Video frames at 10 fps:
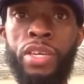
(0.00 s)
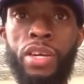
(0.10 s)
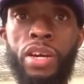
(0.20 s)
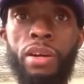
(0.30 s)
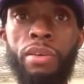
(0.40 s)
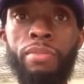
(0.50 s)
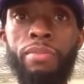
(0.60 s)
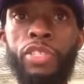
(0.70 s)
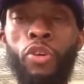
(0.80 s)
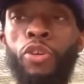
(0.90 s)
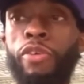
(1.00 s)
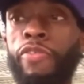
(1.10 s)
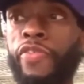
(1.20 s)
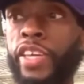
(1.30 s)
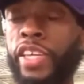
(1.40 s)
Tolco and
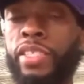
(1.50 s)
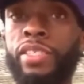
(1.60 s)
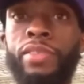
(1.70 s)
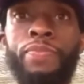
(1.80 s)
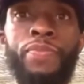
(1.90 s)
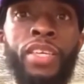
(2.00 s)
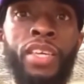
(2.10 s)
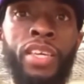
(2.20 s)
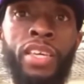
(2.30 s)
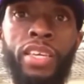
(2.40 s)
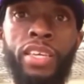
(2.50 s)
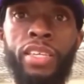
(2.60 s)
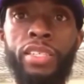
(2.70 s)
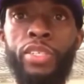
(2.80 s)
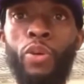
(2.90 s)
Figs
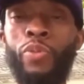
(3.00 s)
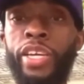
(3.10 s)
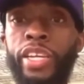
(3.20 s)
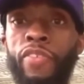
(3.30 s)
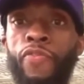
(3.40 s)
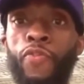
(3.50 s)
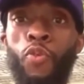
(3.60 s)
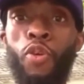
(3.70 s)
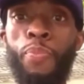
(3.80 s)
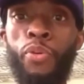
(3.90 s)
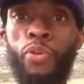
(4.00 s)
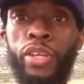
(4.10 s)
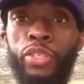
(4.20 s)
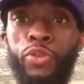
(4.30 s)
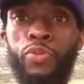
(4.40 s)
is donating
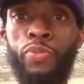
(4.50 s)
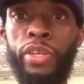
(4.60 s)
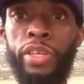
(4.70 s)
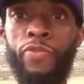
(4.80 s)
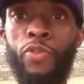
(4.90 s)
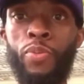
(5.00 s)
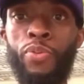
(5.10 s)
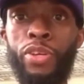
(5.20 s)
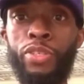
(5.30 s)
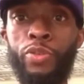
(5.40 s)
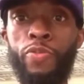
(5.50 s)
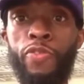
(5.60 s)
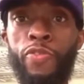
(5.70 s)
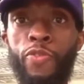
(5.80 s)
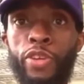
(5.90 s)
$4.2 million, 4.2 for
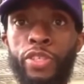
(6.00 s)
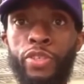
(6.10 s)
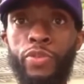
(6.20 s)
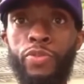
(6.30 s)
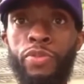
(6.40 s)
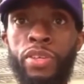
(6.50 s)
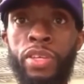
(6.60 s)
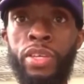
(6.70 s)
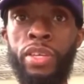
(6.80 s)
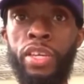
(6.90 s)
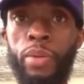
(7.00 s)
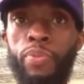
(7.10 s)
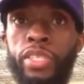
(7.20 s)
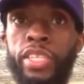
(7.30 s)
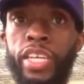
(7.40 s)
42, in
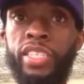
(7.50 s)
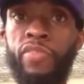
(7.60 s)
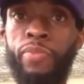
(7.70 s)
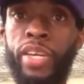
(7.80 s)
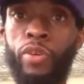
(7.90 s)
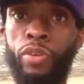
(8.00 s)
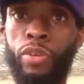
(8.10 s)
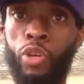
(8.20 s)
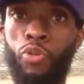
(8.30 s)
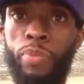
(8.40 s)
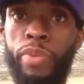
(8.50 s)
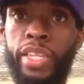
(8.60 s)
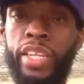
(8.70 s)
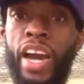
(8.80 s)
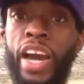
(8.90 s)
protective medical equipment
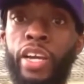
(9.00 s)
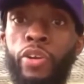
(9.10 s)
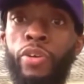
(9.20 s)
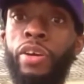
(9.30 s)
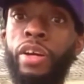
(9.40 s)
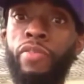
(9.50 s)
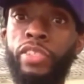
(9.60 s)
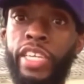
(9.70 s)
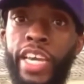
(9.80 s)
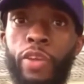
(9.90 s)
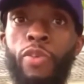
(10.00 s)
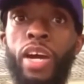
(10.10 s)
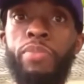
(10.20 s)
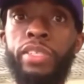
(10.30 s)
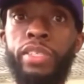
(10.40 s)
in honor of Jackie
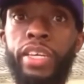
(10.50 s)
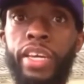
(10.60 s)
Robinson Day.